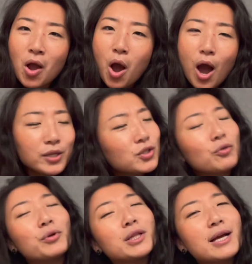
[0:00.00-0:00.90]
I started
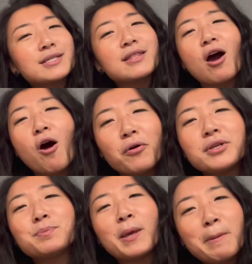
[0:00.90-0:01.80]
realizing that all
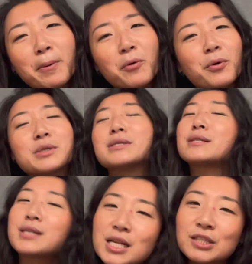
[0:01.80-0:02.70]
these people who are
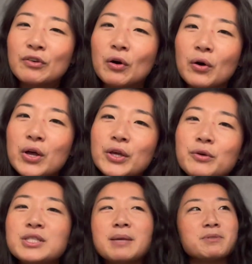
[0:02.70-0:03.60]
successful, who
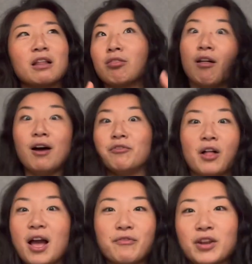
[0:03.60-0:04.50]
seem to love
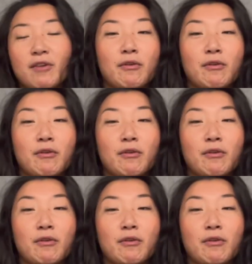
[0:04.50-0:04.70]
life and have a